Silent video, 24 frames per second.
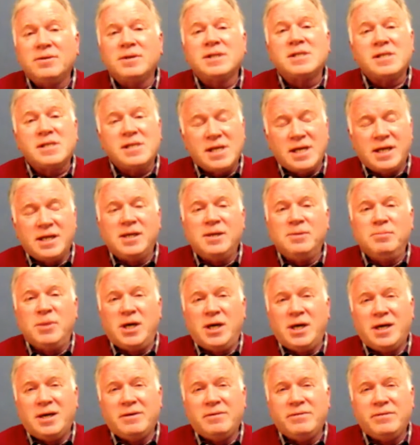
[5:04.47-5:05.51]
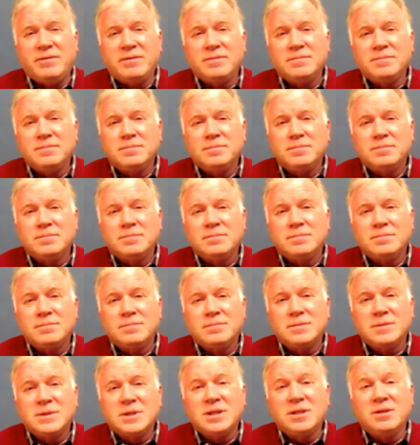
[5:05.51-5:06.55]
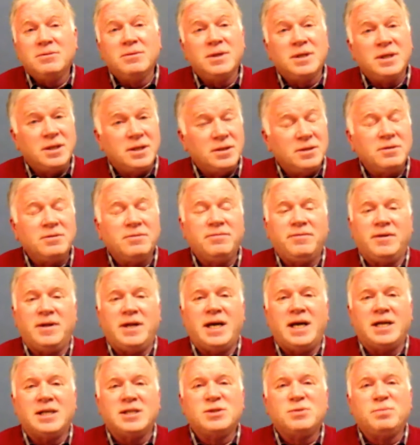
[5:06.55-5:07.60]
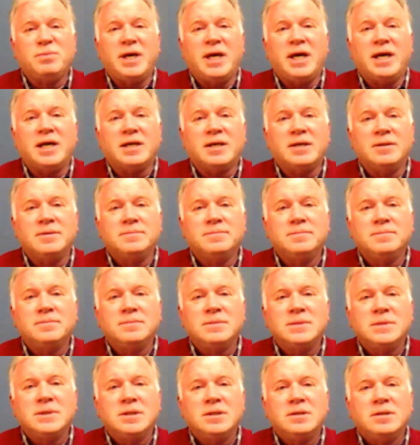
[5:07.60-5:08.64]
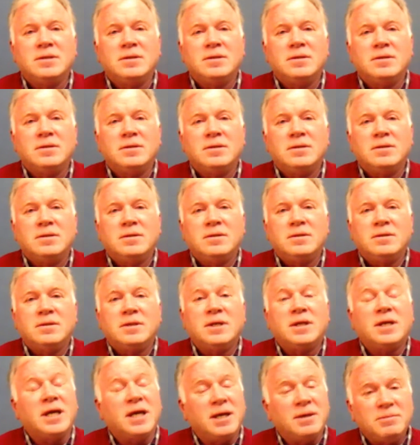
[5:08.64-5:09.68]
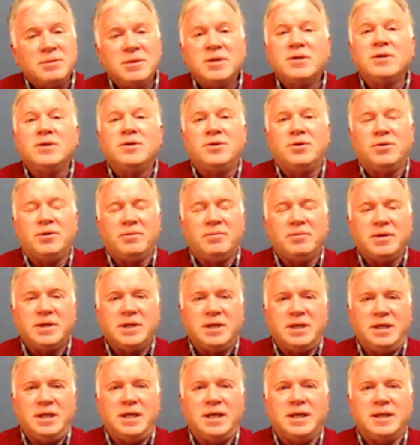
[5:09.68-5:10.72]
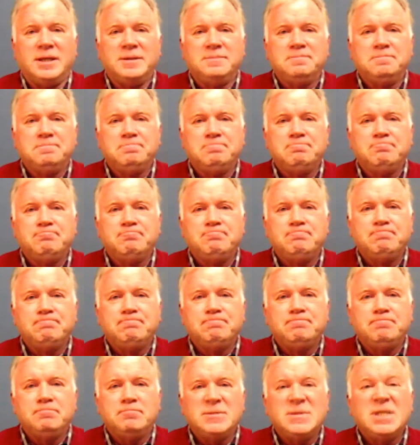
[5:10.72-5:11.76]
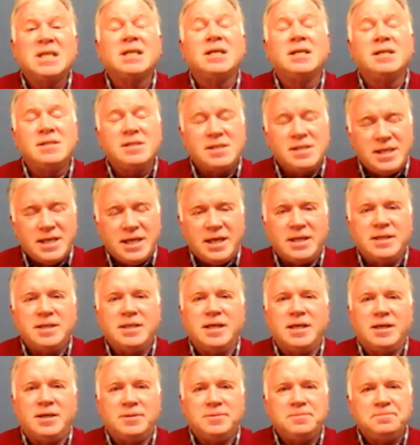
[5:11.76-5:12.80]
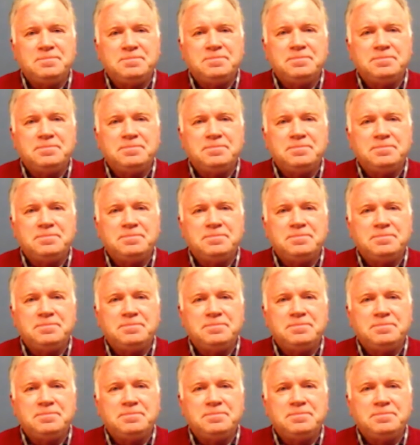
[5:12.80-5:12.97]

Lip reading: It set him off. He went into flashback. He came to the door with a gun. He's dead now.